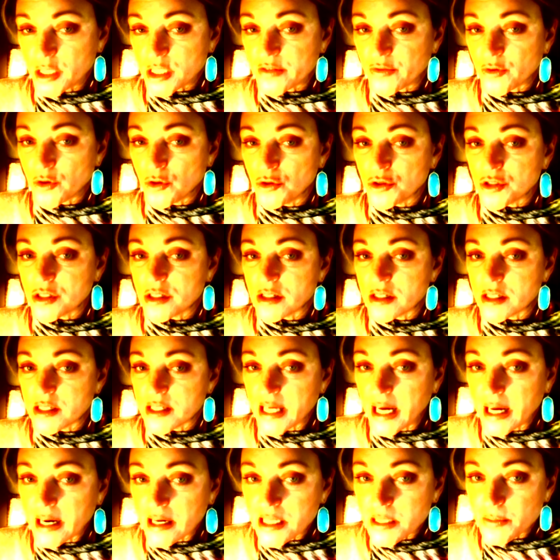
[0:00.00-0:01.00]
of course, the
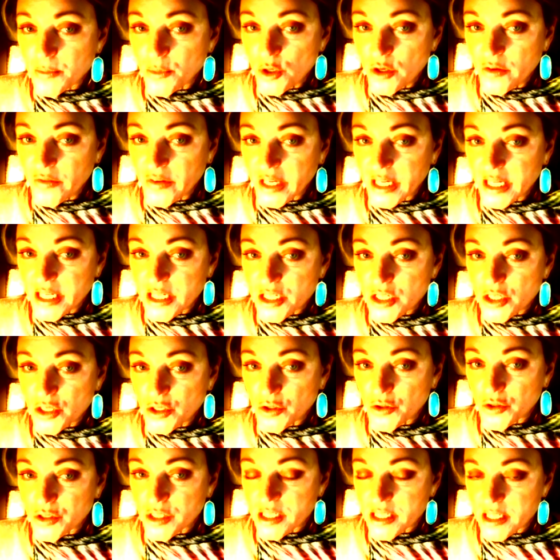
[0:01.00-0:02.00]
sun is moving into
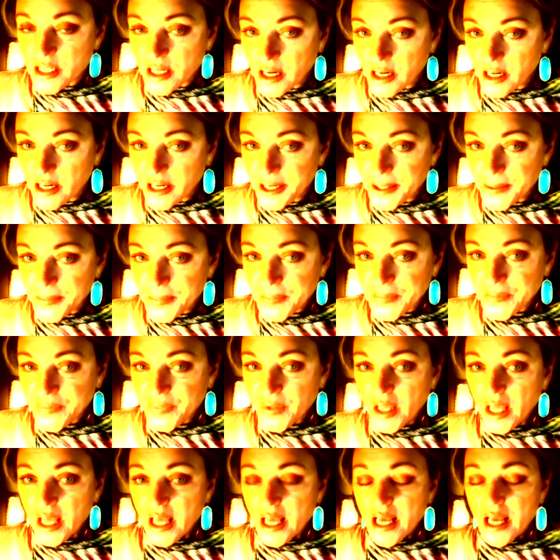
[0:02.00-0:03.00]
your sign
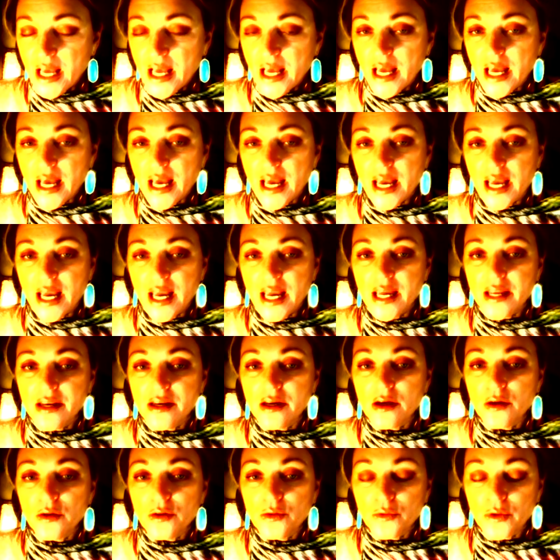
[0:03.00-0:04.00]

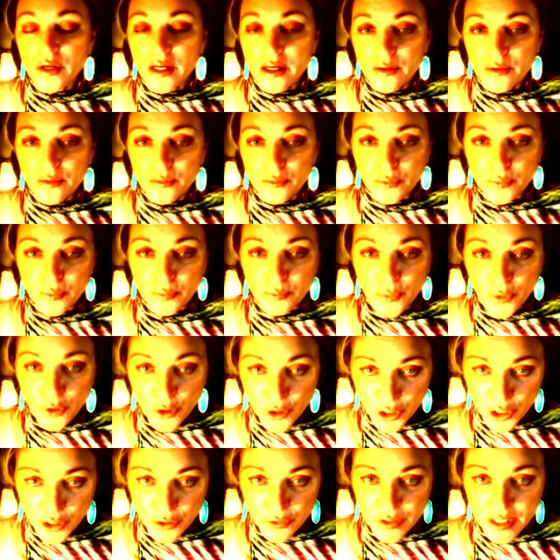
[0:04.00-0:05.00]
and
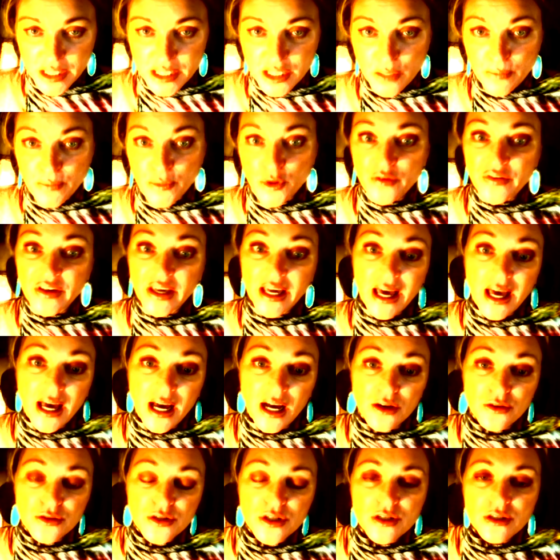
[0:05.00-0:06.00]
Mercury's moving
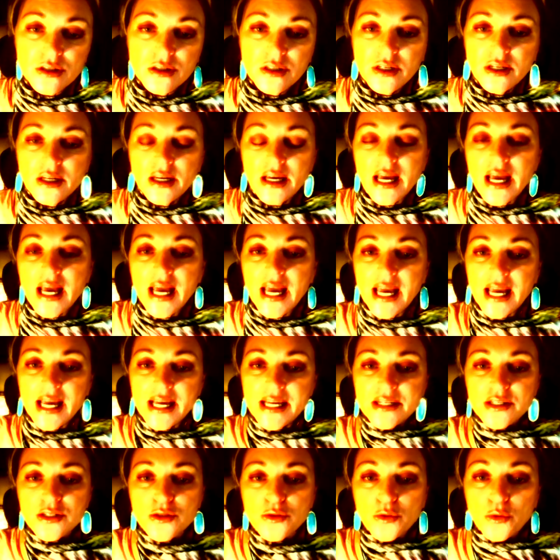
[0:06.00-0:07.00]
out,
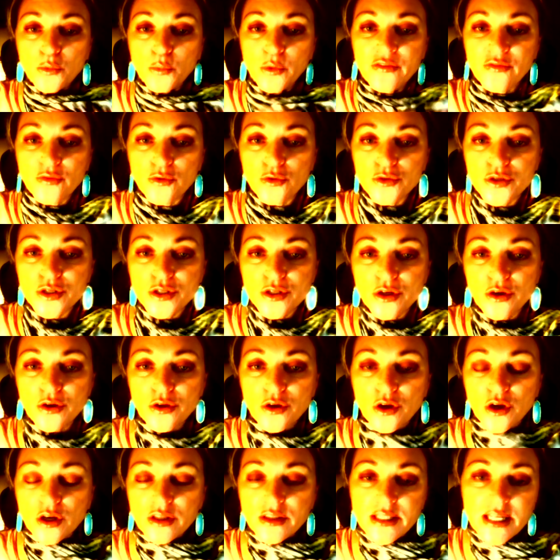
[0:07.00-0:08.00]
and we've also
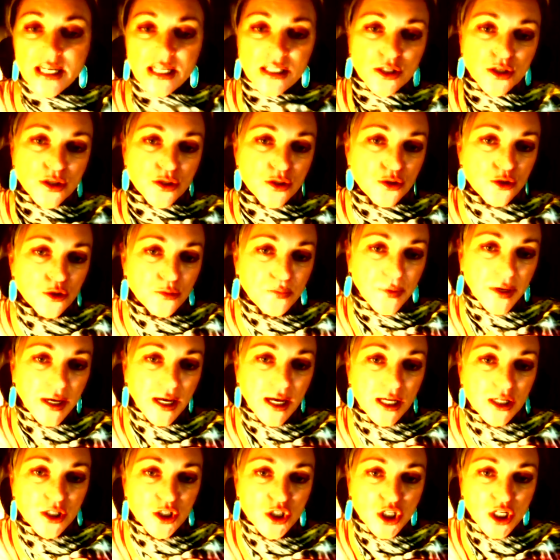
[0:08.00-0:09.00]
got that
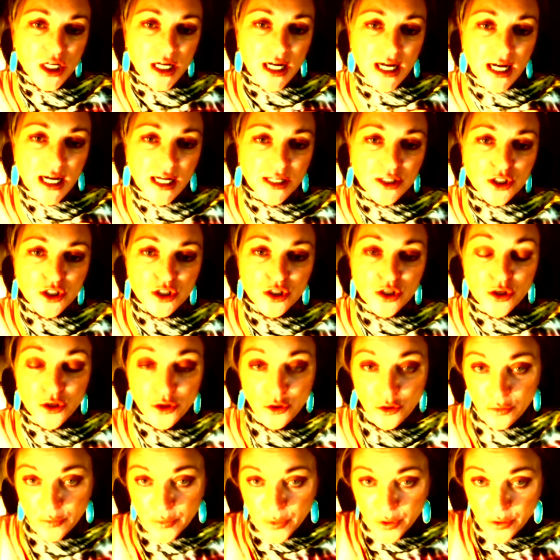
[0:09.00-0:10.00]
supercharged
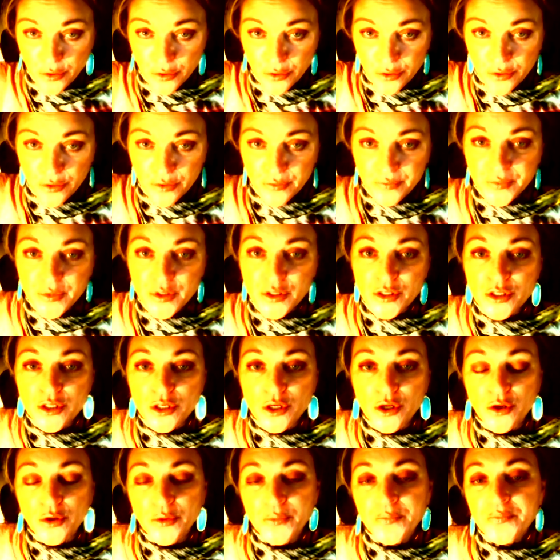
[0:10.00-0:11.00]
new moon,
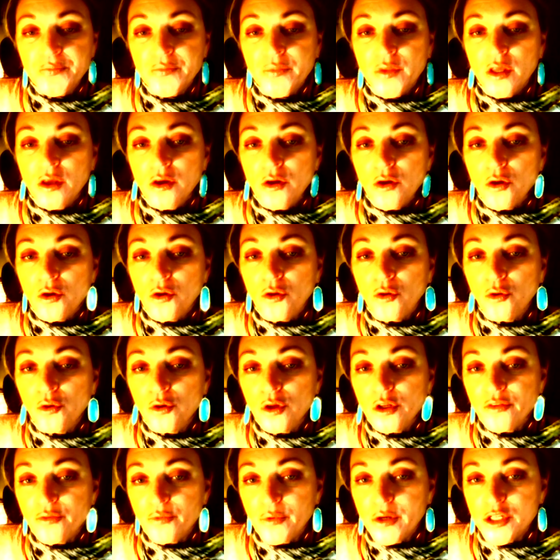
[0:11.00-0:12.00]
so all
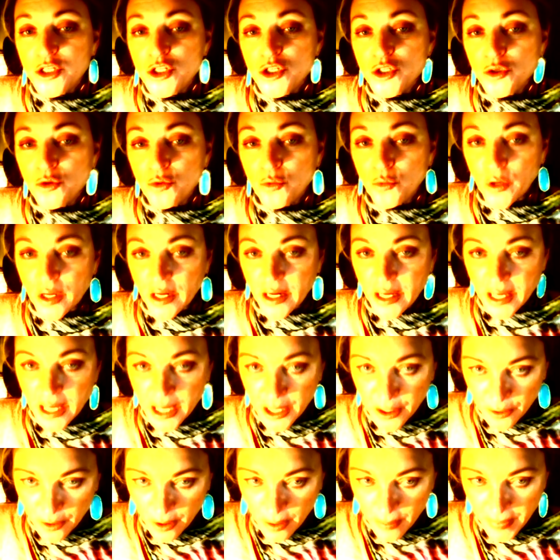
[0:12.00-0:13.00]
of which you'll want to
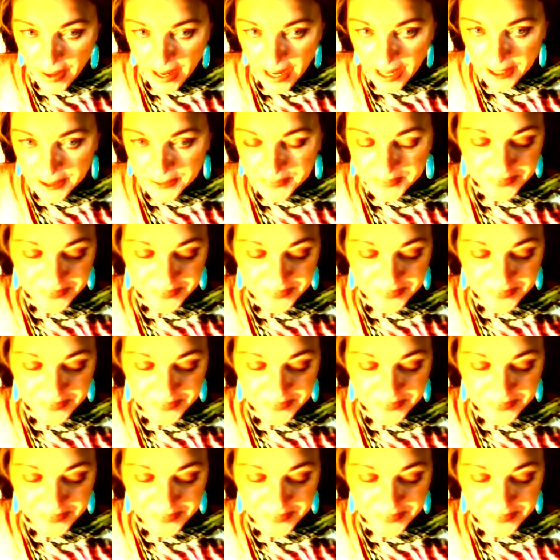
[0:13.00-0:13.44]
hear about.